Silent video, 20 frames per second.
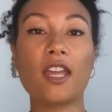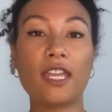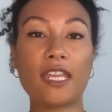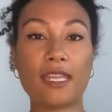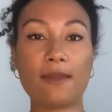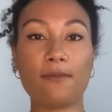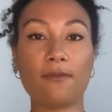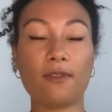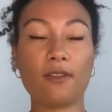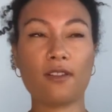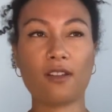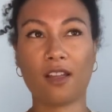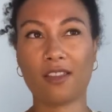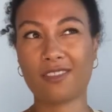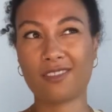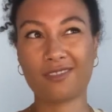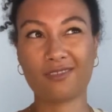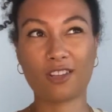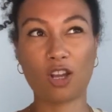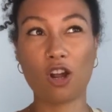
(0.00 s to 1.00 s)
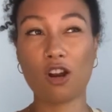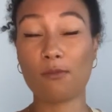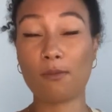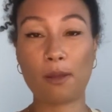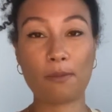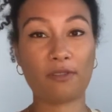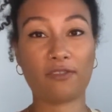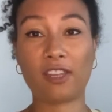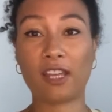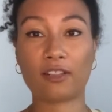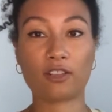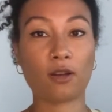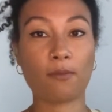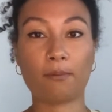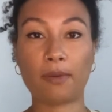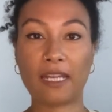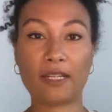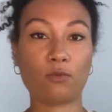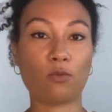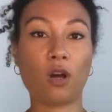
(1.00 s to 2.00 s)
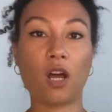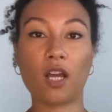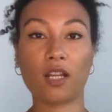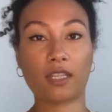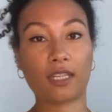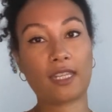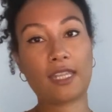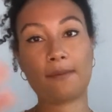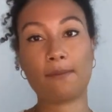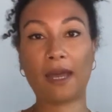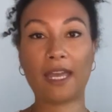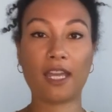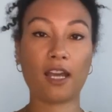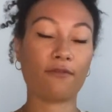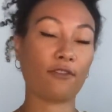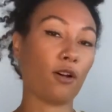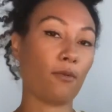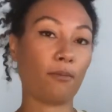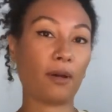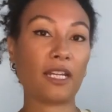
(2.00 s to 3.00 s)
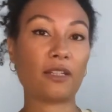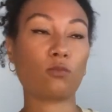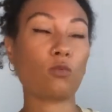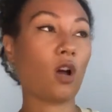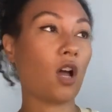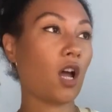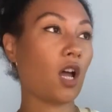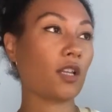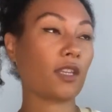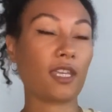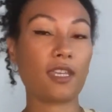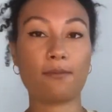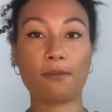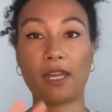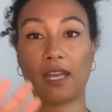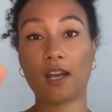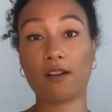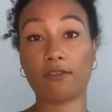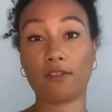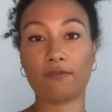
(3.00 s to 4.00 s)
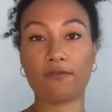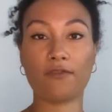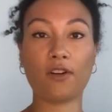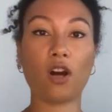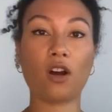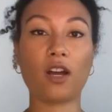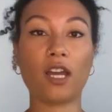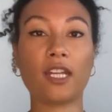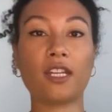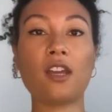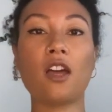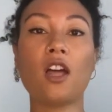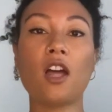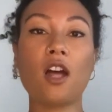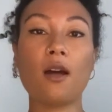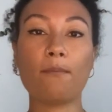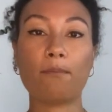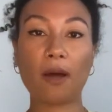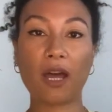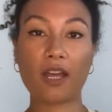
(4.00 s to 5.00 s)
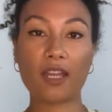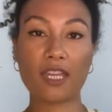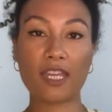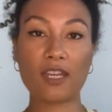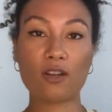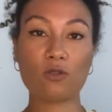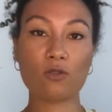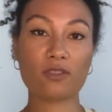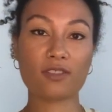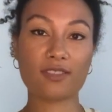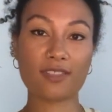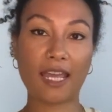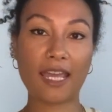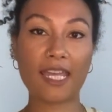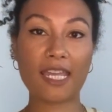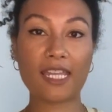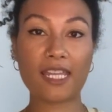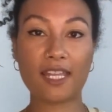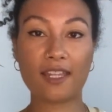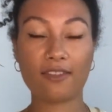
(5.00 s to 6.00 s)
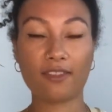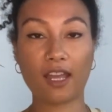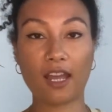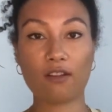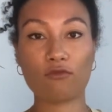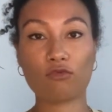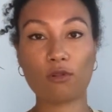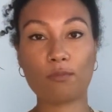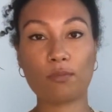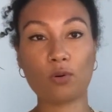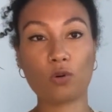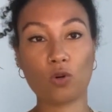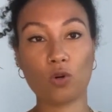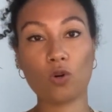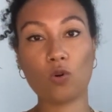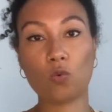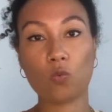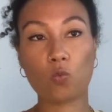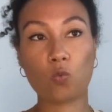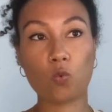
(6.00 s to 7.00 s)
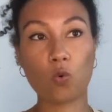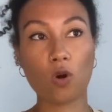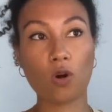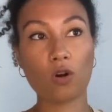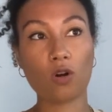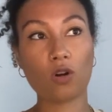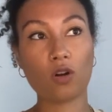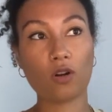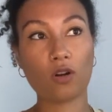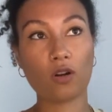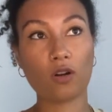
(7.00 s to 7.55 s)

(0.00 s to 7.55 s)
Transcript: I can't remember if he had unpaid work. He may have unpaid work, he may have a fine, but it will say in that report what